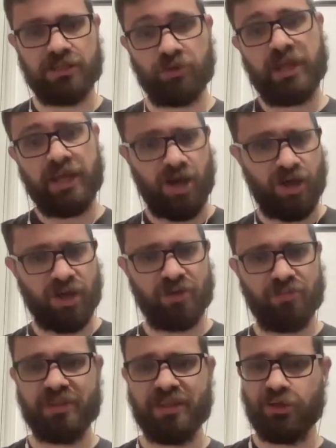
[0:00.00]
Well, they are,
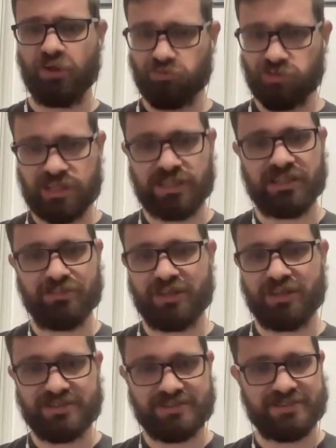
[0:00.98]
but they're not really,
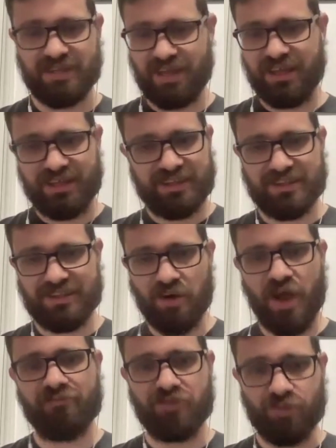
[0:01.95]
because not
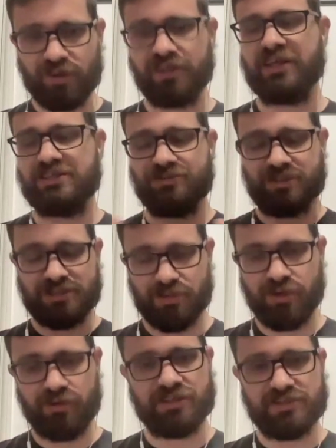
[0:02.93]
everyone gets to
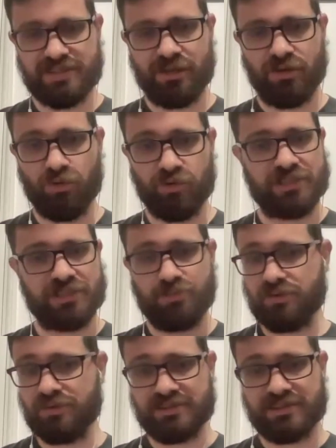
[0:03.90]
experience it or
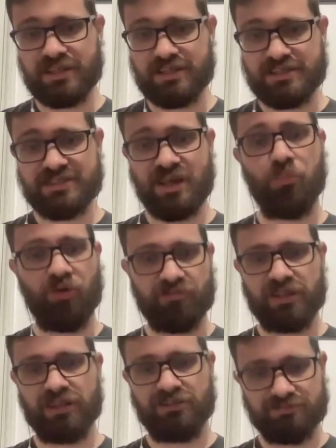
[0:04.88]
experience at least some of it.